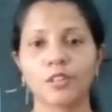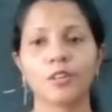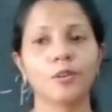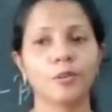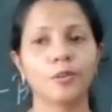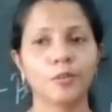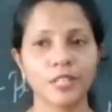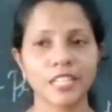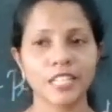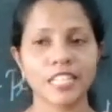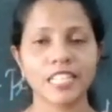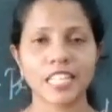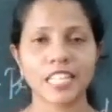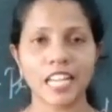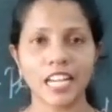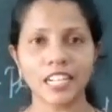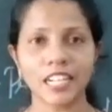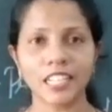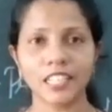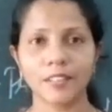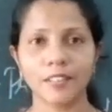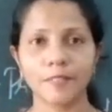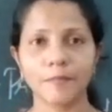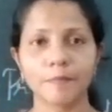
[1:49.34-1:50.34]
Who is
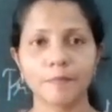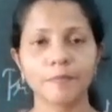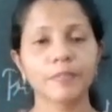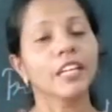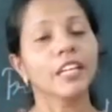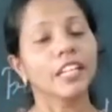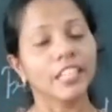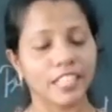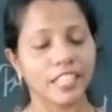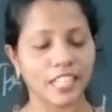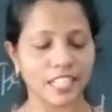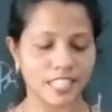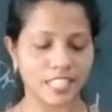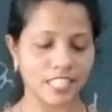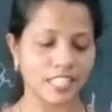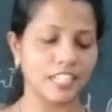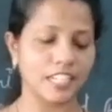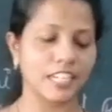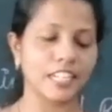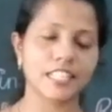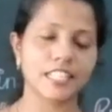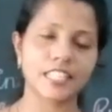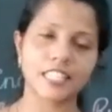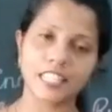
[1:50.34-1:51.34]
that? Yes,
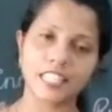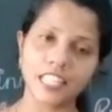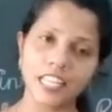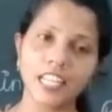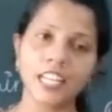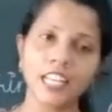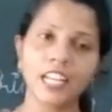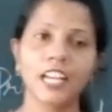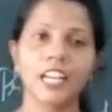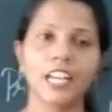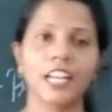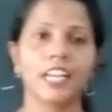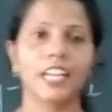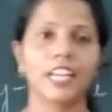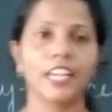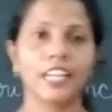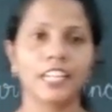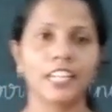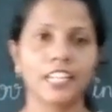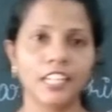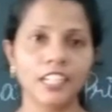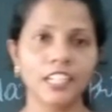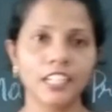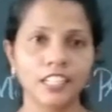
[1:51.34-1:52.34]
let's see
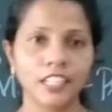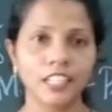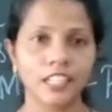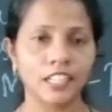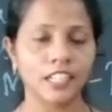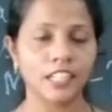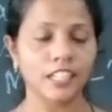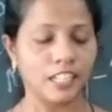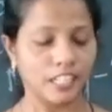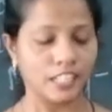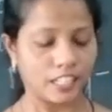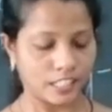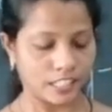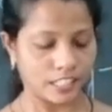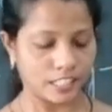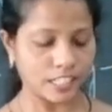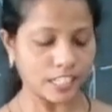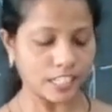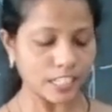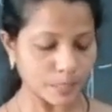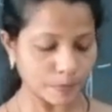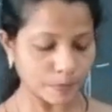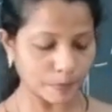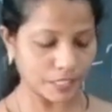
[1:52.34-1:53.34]
in a
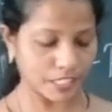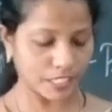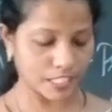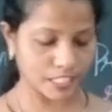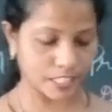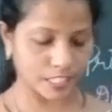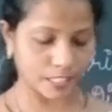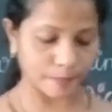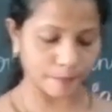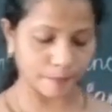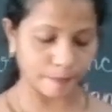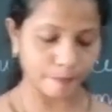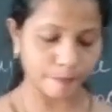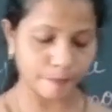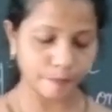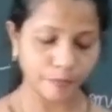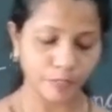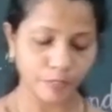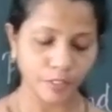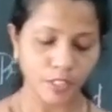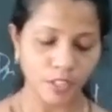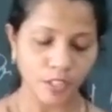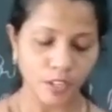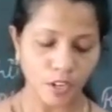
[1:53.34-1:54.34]
explanation.
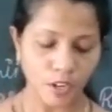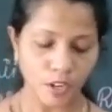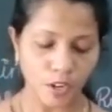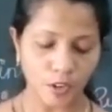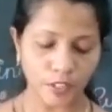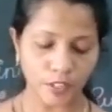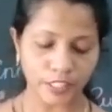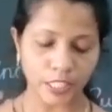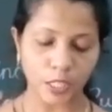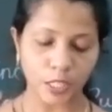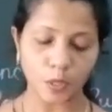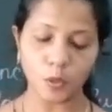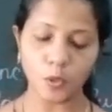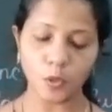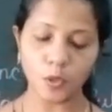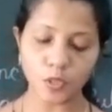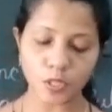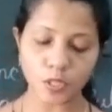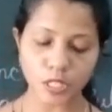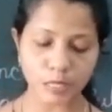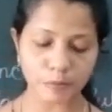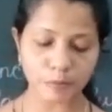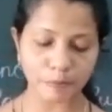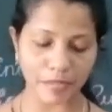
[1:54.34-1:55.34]
Okay, who
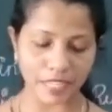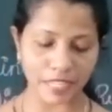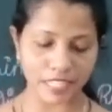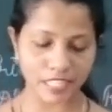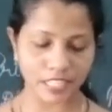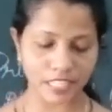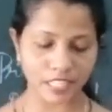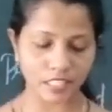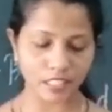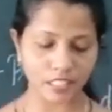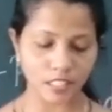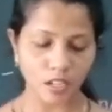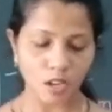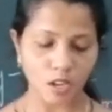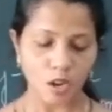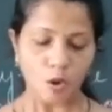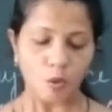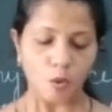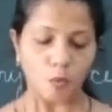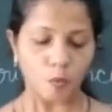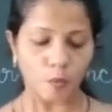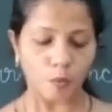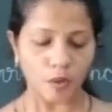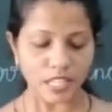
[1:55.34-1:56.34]
is best?
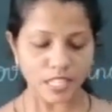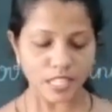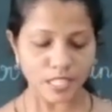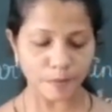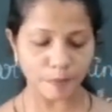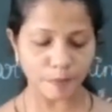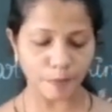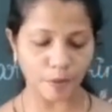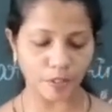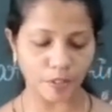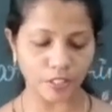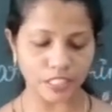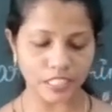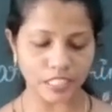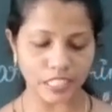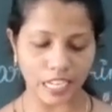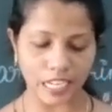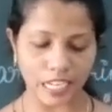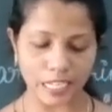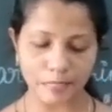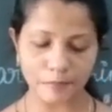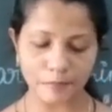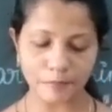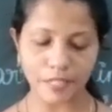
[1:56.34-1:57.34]
Once upon a
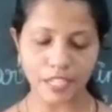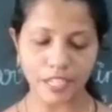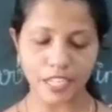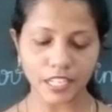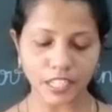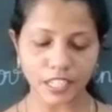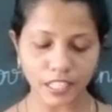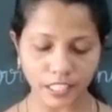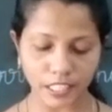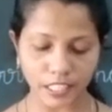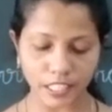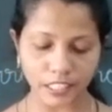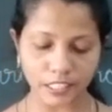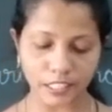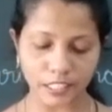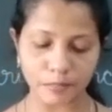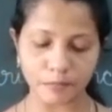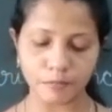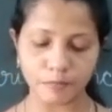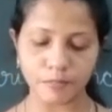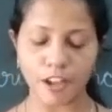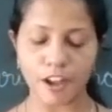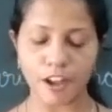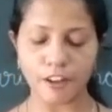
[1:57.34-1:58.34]
time in a
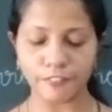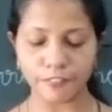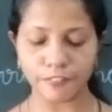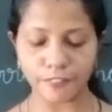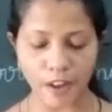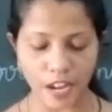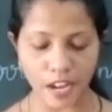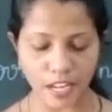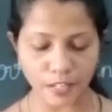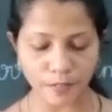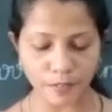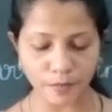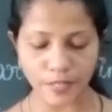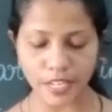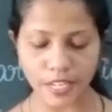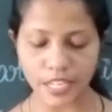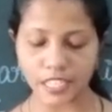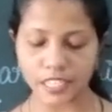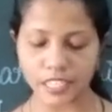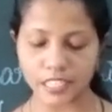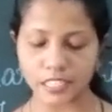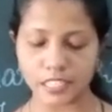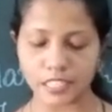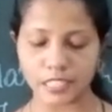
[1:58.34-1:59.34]
kingdom far away
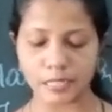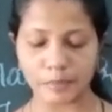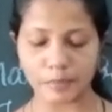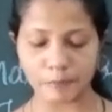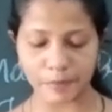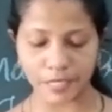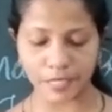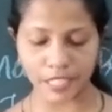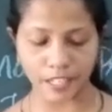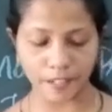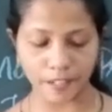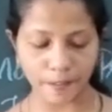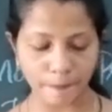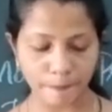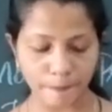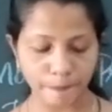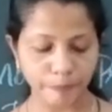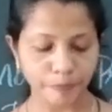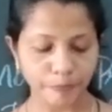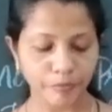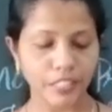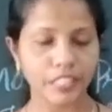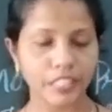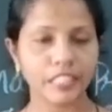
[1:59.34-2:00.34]
in Arabia,
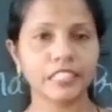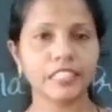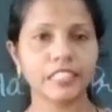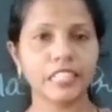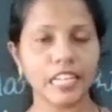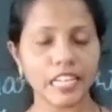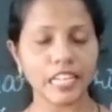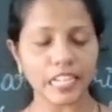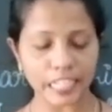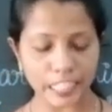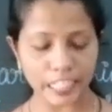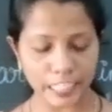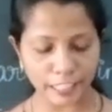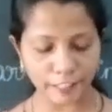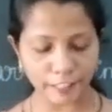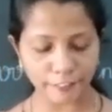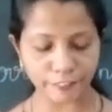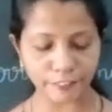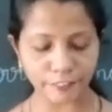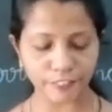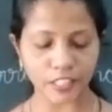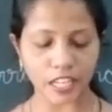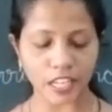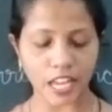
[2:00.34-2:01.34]
there
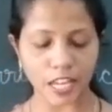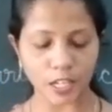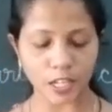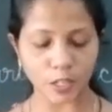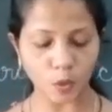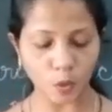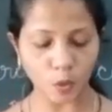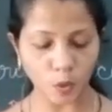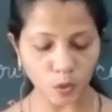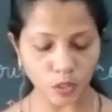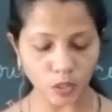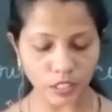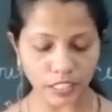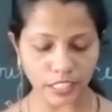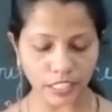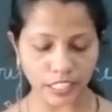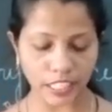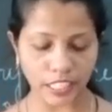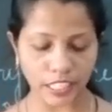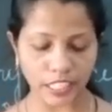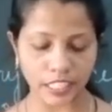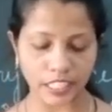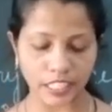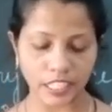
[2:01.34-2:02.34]
lived an old
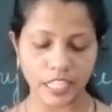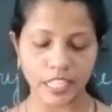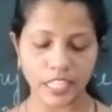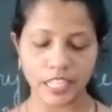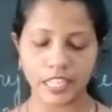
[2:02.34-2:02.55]
king.